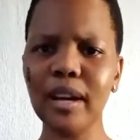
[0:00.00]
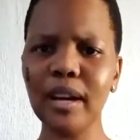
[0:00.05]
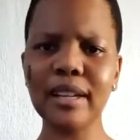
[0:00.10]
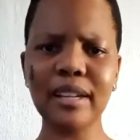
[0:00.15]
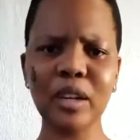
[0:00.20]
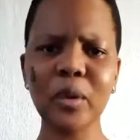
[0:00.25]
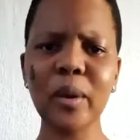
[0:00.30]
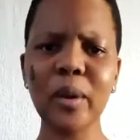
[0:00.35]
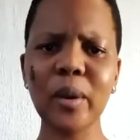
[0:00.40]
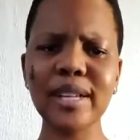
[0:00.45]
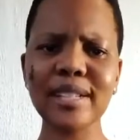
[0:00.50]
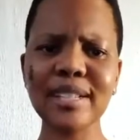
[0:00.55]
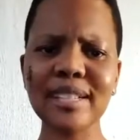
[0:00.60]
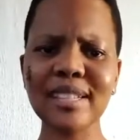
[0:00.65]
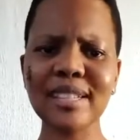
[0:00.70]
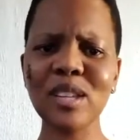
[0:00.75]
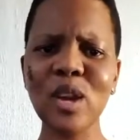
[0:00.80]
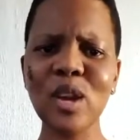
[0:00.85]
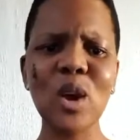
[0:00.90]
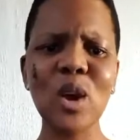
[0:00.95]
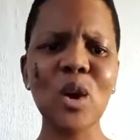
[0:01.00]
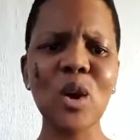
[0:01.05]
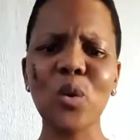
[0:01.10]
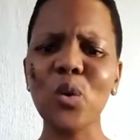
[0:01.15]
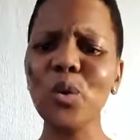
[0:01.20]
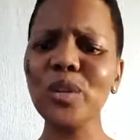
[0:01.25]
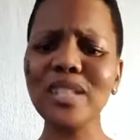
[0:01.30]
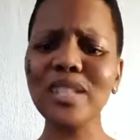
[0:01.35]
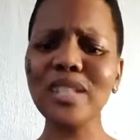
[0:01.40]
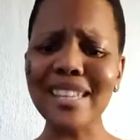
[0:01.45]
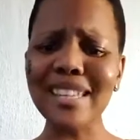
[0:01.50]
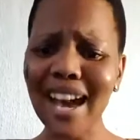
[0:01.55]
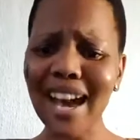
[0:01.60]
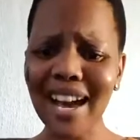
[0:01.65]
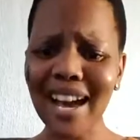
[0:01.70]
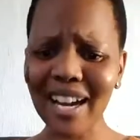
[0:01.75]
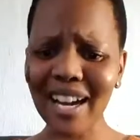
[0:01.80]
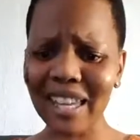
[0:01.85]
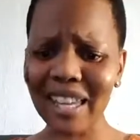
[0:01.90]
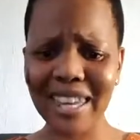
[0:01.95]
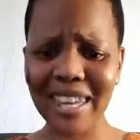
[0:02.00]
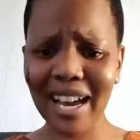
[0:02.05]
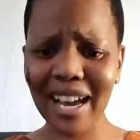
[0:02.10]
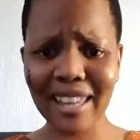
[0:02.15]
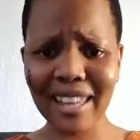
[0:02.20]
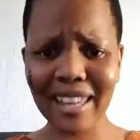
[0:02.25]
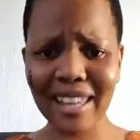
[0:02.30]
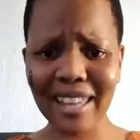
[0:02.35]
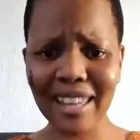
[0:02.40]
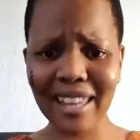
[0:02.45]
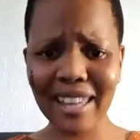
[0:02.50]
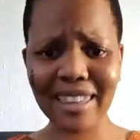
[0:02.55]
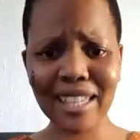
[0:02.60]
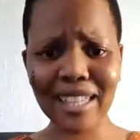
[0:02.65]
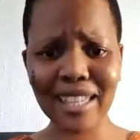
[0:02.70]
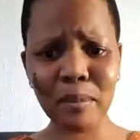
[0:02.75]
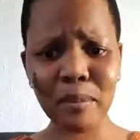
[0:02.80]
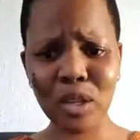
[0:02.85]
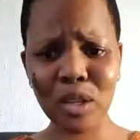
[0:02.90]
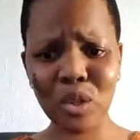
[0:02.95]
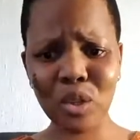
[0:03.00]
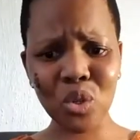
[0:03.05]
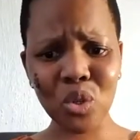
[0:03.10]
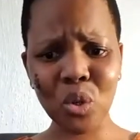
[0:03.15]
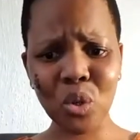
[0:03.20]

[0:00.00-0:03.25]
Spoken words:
acquaintance who's younger than me,